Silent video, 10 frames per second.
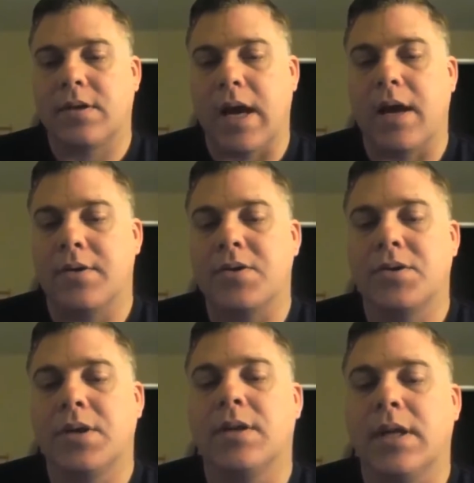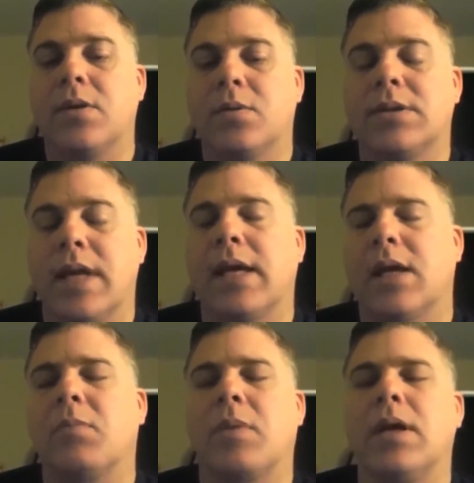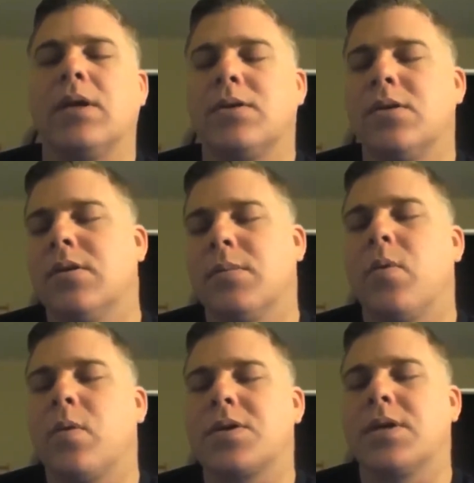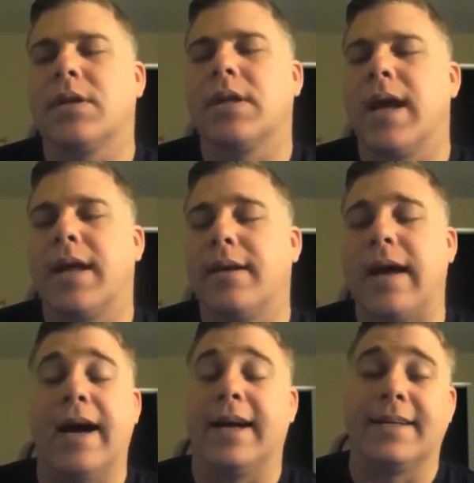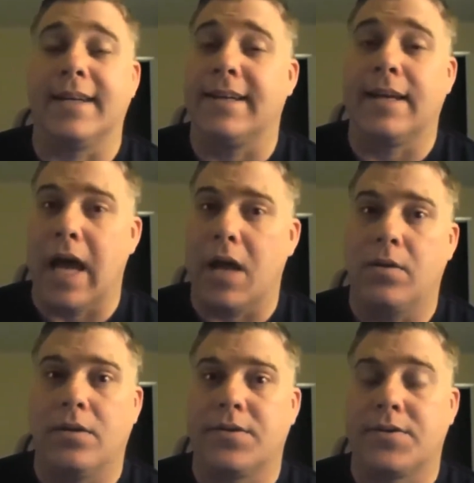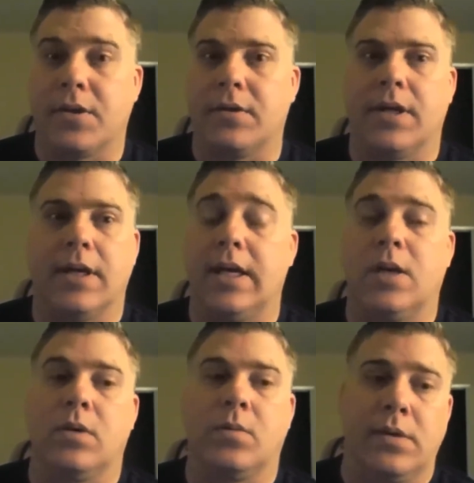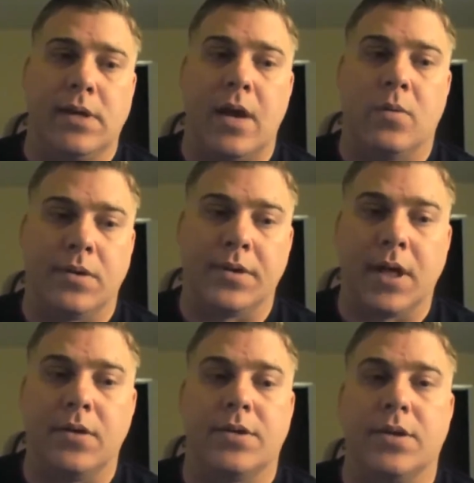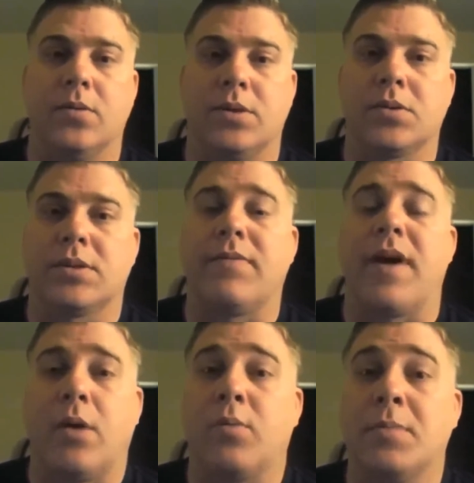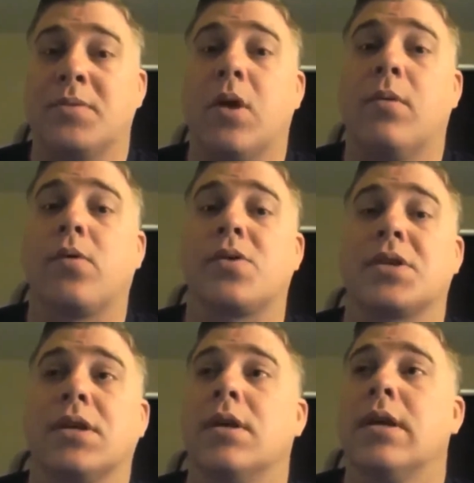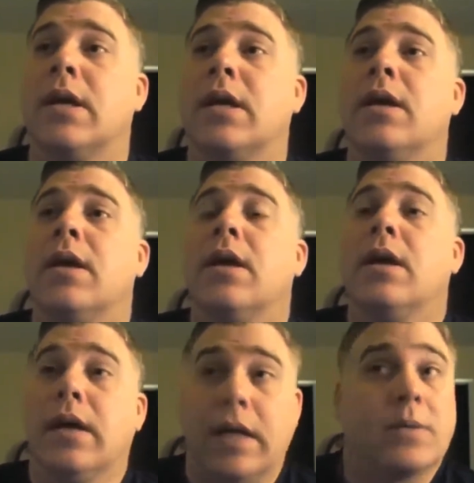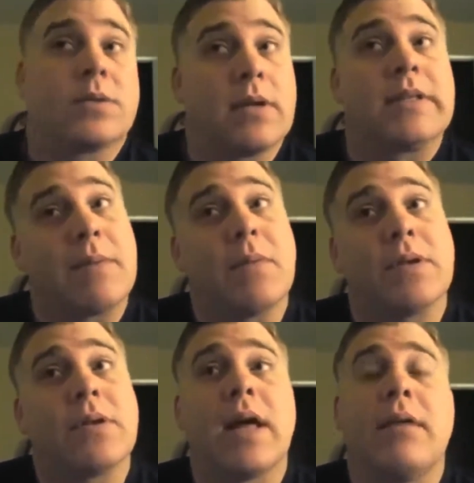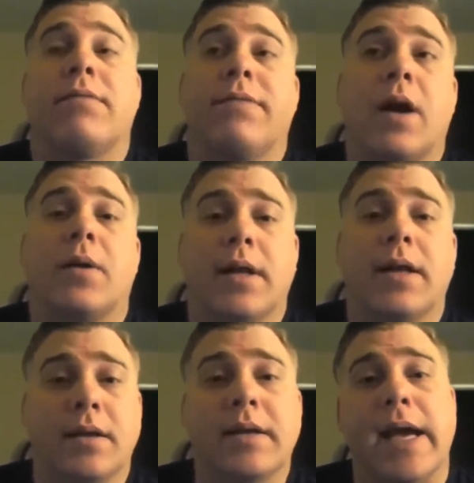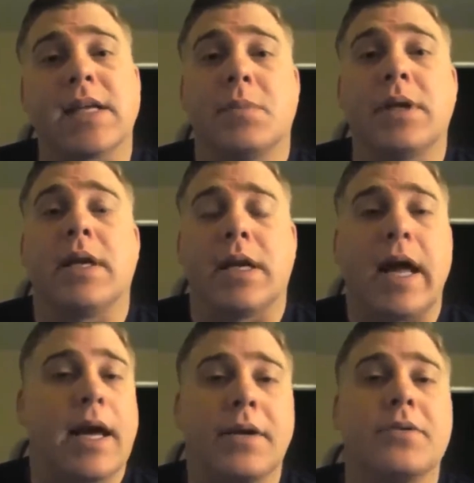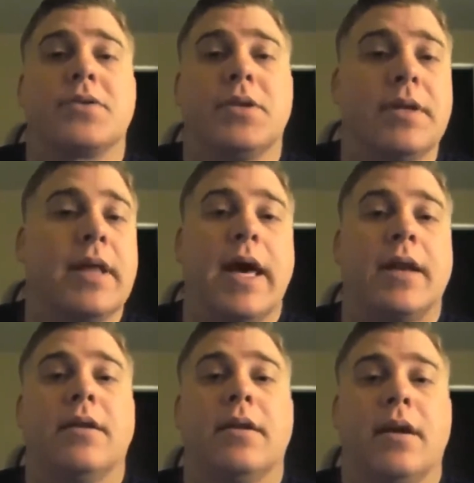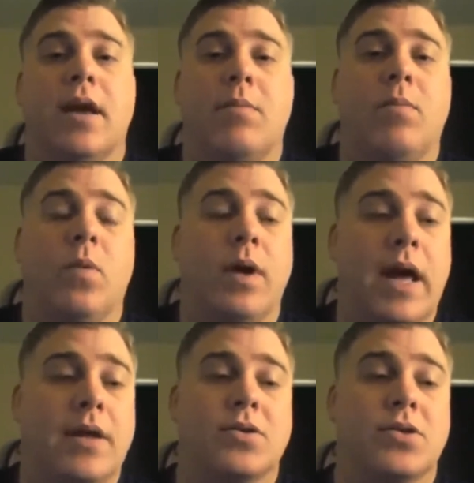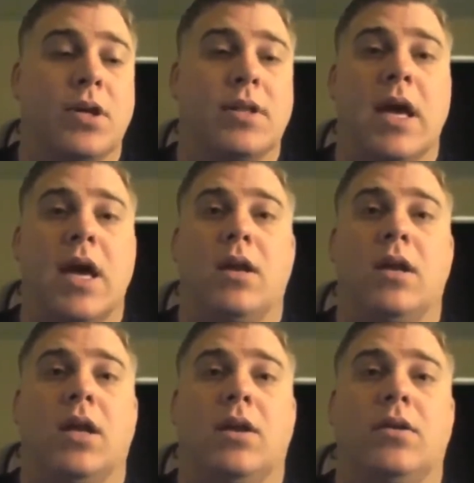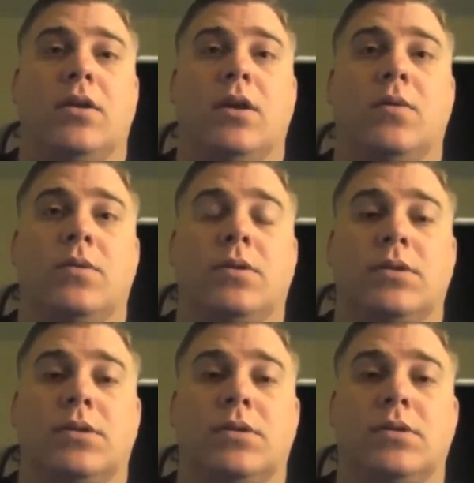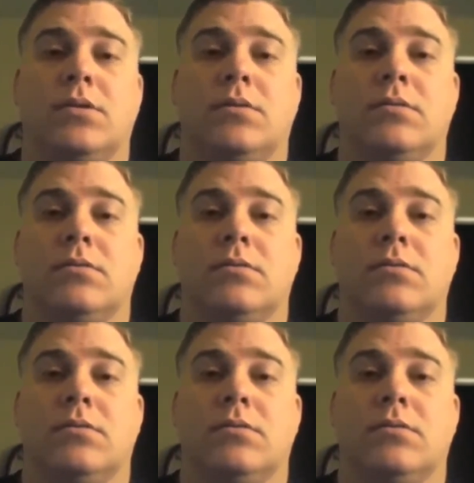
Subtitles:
understood that it was taking me to the portion that I did not, certainly anyone would not want to go to, which was the fire and brimstone portion. It was going to take me to that fiery lake and cast me in, and I understood that. And when I understood that, it was